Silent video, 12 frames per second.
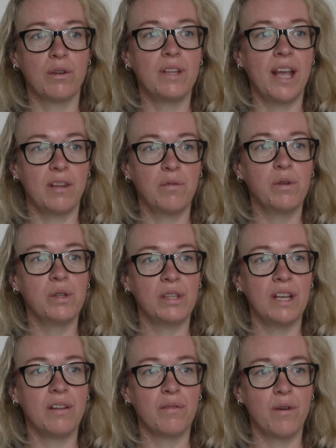of dead wood
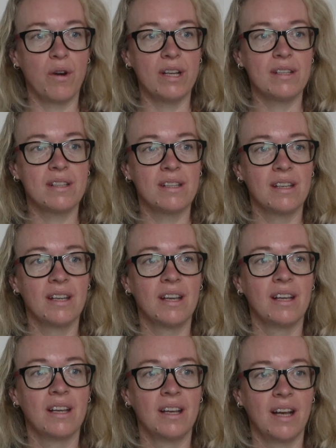in the forest
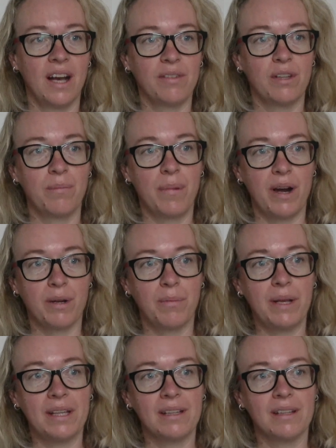after the bark
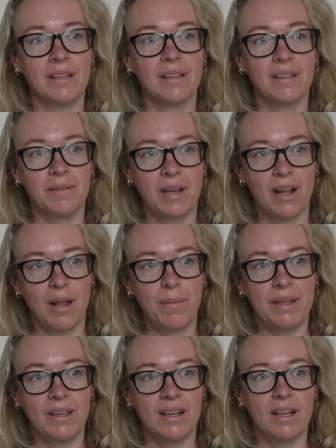beetle
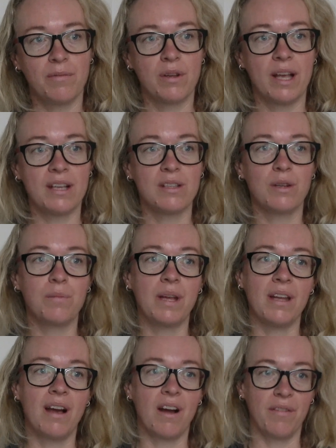calamity that has not
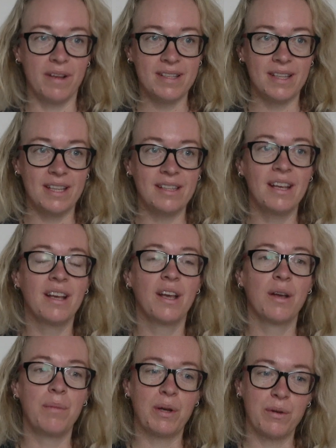been harvested
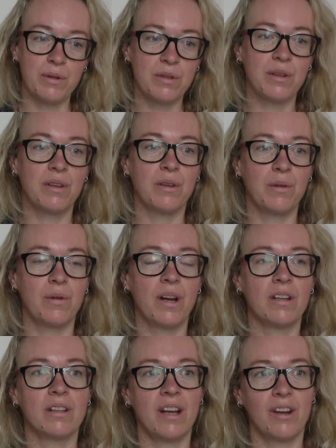because you are
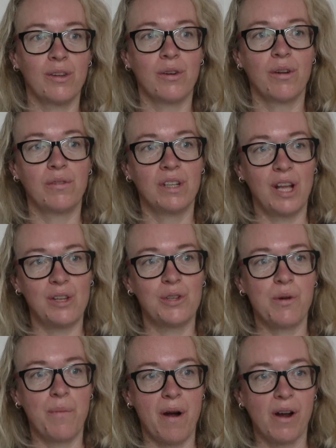in the territory of the
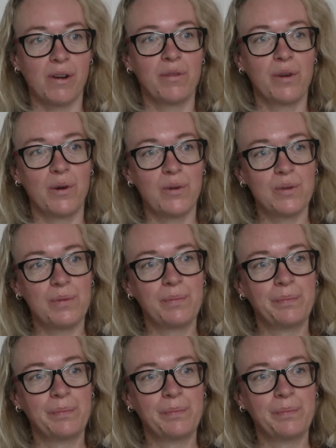national park, of course.